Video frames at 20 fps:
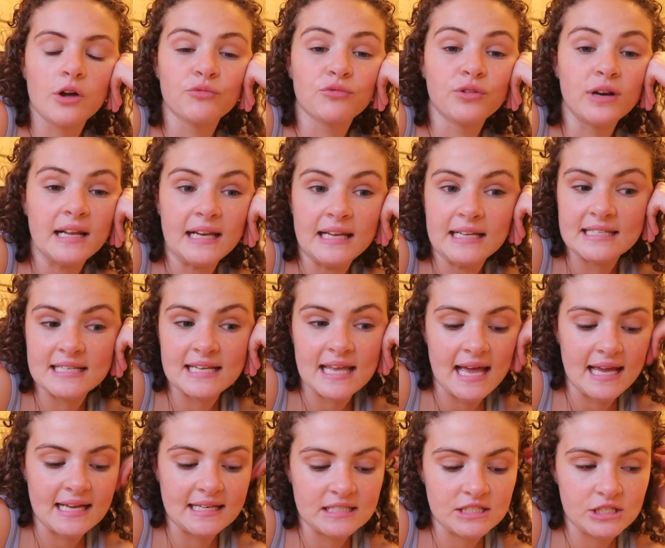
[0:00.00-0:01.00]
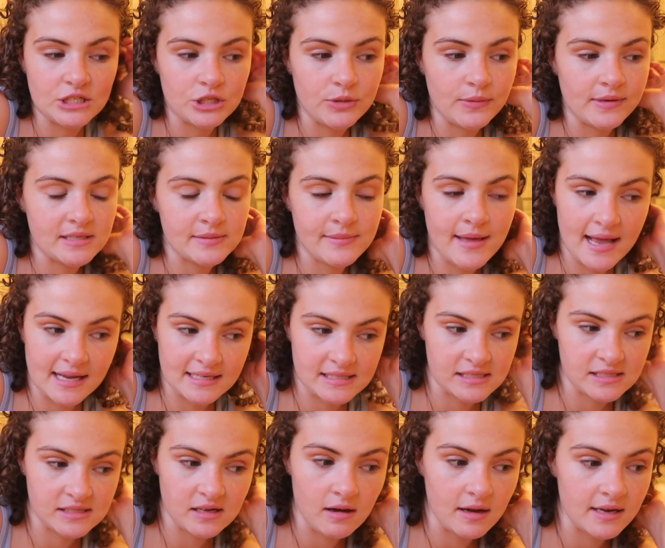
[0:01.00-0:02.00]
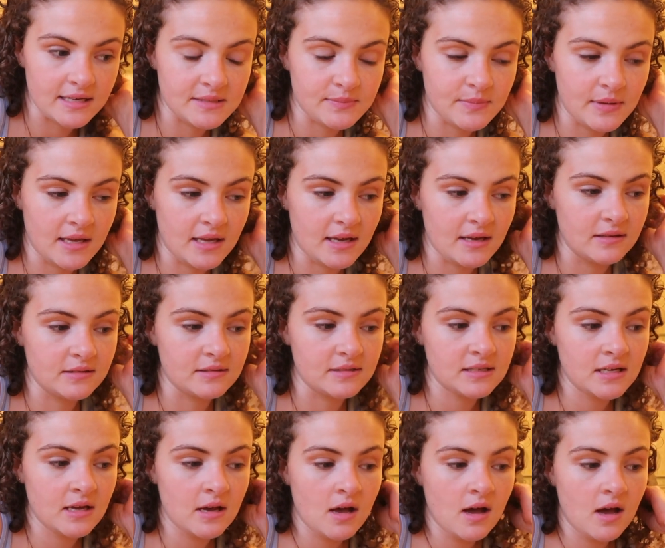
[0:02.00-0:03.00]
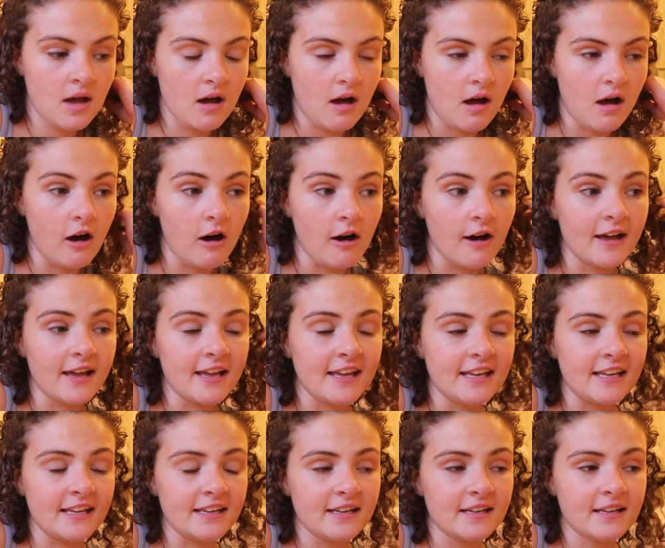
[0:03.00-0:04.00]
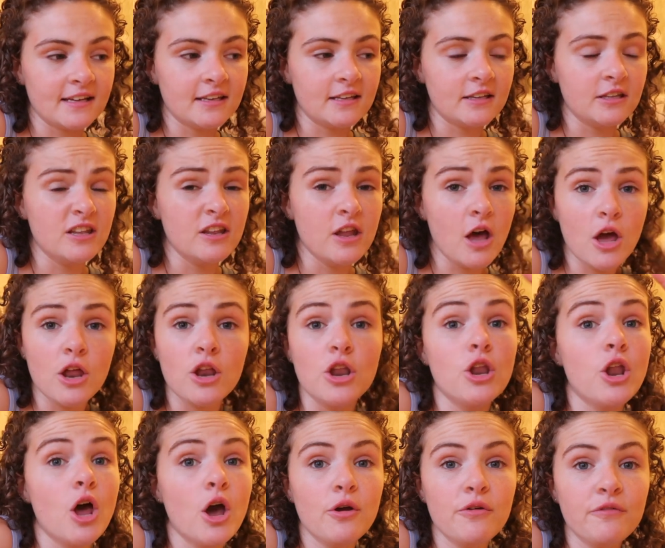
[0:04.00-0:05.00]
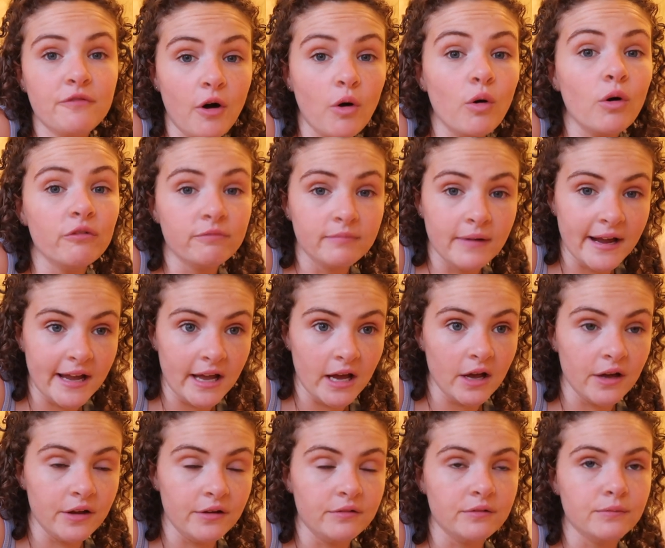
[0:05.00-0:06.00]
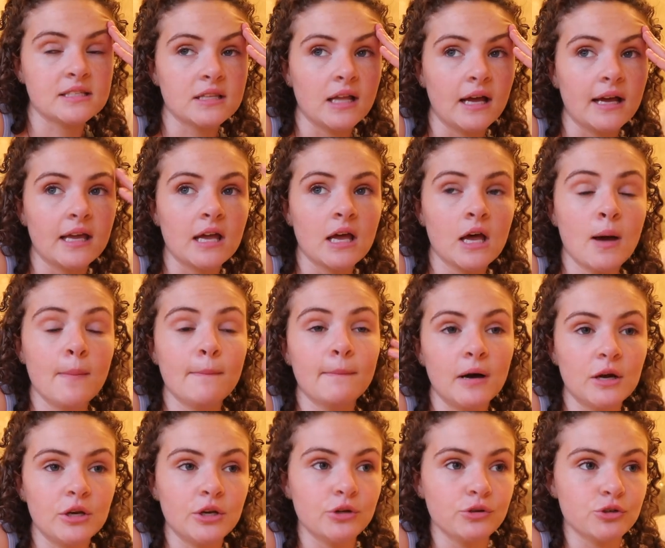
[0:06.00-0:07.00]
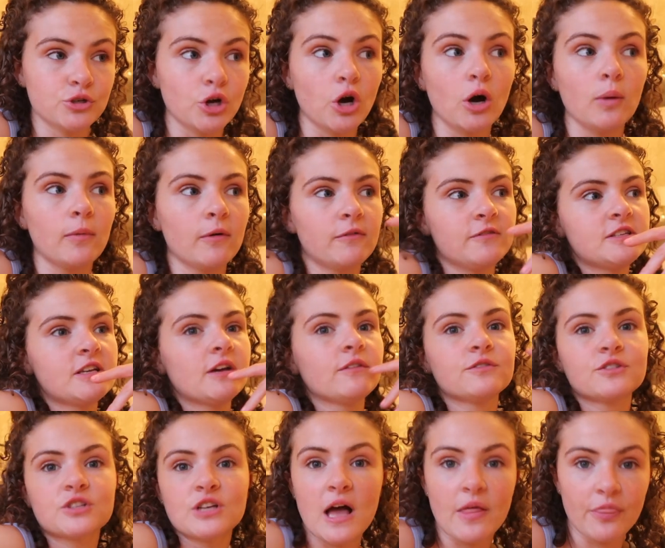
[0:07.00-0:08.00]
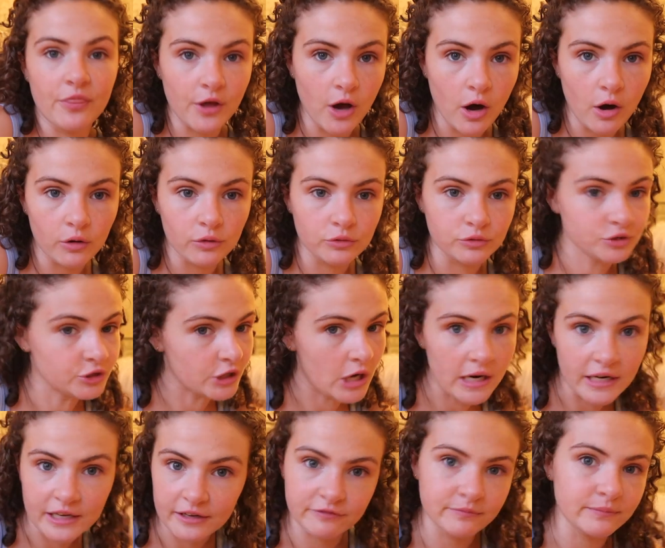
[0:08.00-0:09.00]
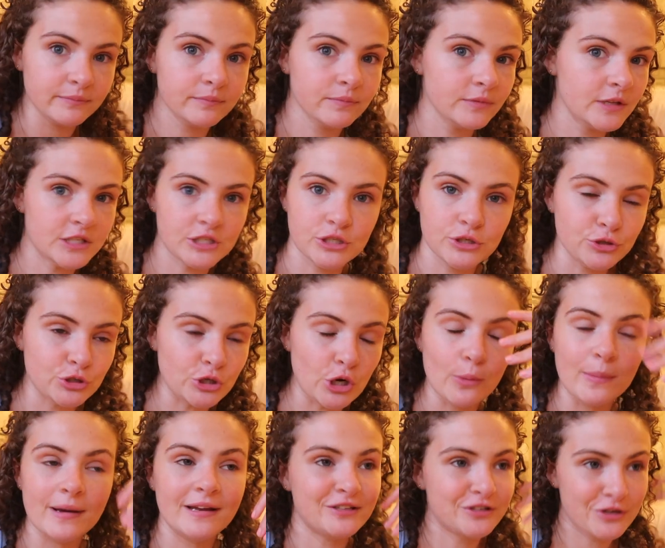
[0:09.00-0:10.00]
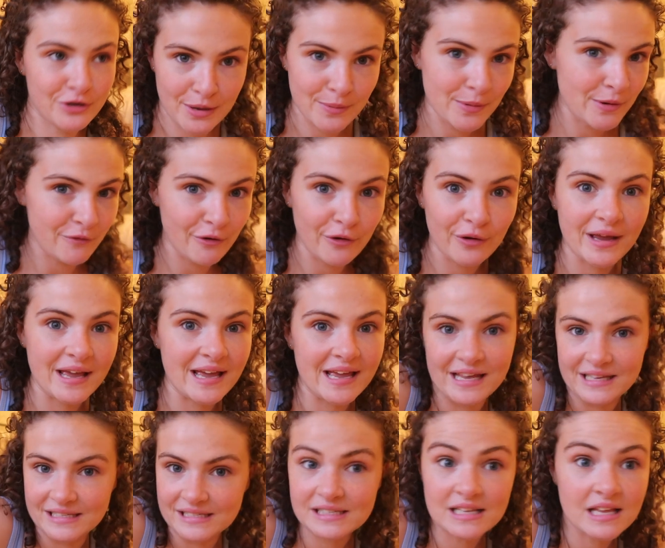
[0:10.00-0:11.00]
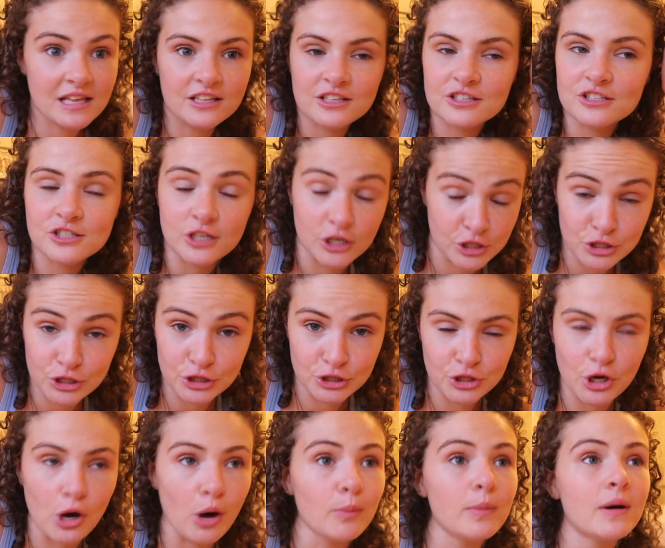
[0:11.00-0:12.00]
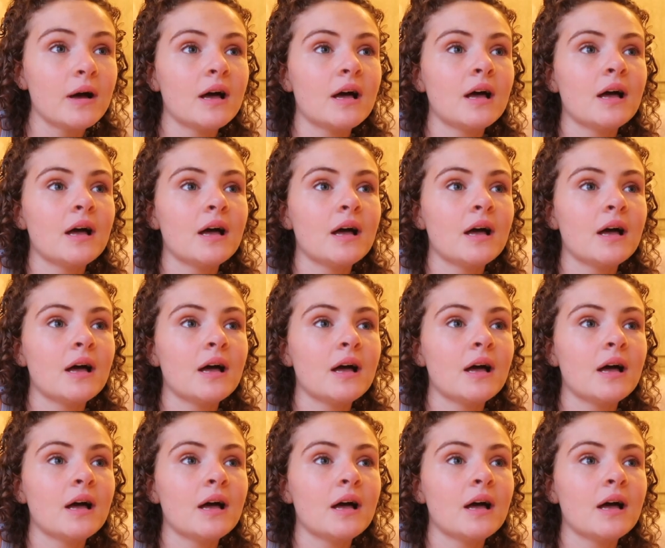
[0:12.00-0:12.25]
I really need to get into doing some exercise because no fault of my own. Like, my new job, obviously I've shared the whole journey of this new job, and don't get me wrong, it is such a good job,